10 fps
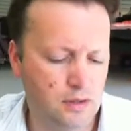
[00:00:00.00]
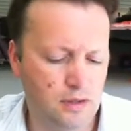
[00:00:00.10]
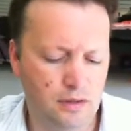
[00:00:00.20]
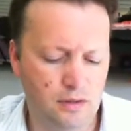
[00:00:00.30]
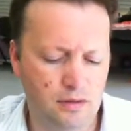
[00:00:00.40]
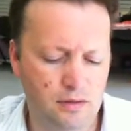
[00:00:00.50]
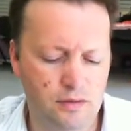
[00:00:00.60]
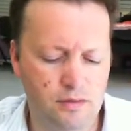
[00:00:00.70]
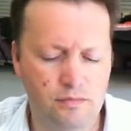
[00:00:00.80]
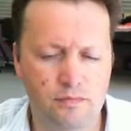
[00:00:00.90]
So we
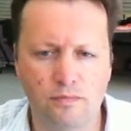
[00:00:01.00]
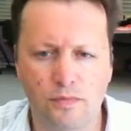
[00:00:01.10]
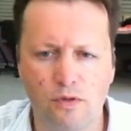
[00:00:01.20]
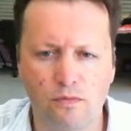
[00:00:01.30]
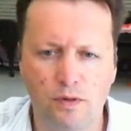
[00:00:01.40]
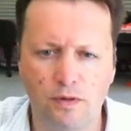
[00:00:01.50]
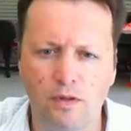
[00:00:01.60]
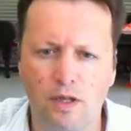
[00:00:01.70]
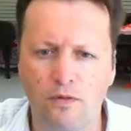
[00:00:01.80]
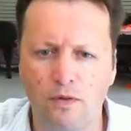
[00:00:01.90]

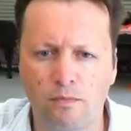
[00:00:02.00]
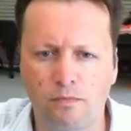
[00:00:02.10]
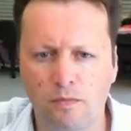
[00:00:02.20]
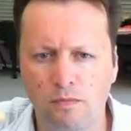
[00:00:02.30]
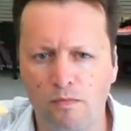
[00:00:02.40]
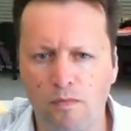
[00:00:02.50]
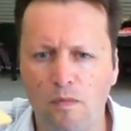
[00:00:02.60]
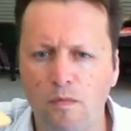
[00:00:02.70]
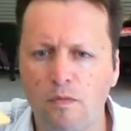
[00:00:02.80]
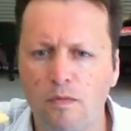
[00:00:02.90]
have
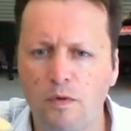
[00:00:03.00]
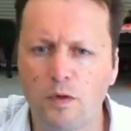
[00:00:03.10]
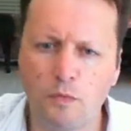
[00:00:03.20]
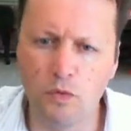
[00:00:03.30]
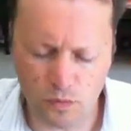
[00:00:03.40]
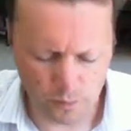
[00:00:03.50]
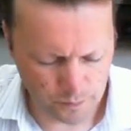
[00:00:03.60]
a small